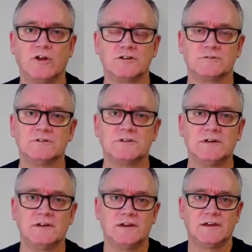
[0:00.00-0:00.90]
onto it.
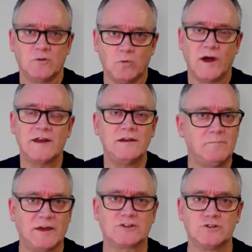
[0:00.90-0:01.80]

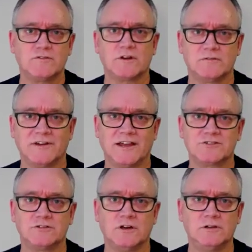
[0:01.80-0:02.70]
1, make sure you've got a
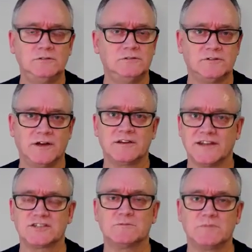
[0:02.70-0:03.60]
financial goal, right? It
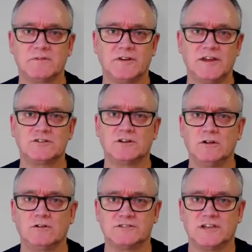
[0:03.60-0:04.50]
has to be a financial
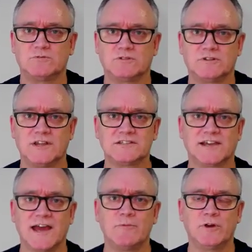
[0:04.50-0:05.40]
goal because that's the
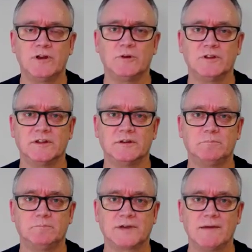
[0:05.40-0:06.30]
game we're in. We're in the
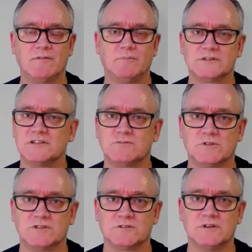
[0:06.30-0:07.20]
game of business,
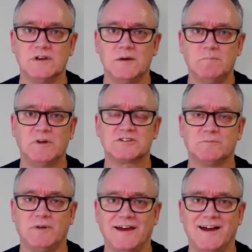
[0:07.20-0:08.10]
which is
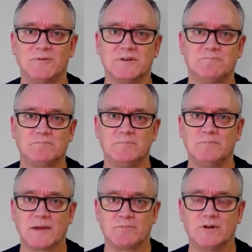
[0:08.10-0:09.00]
measured by how we
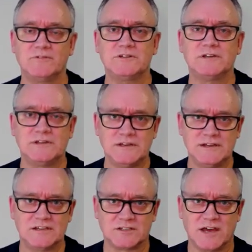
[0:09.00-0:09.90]
make profit.
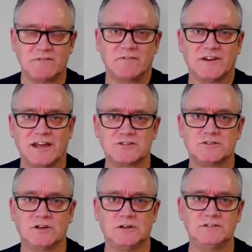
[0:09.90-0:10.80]
So have a
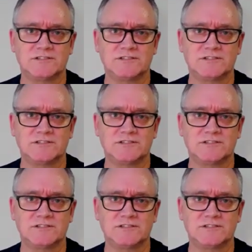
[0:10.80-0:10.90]
financial goal,